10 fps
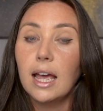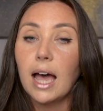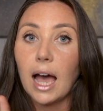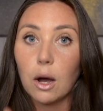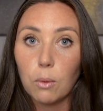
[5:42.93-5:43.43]

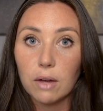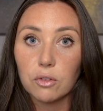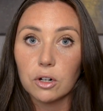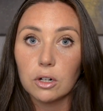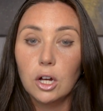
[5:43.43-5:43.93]

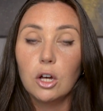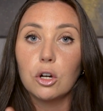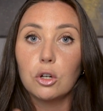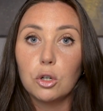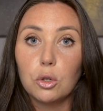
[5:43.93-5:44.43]
However,
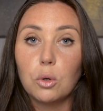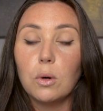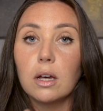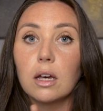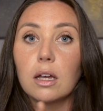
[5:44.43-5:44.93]
who
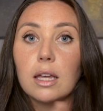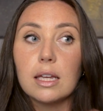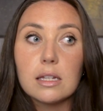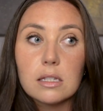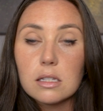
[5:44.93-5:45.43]

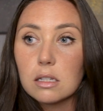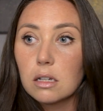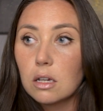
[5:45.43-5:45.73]
is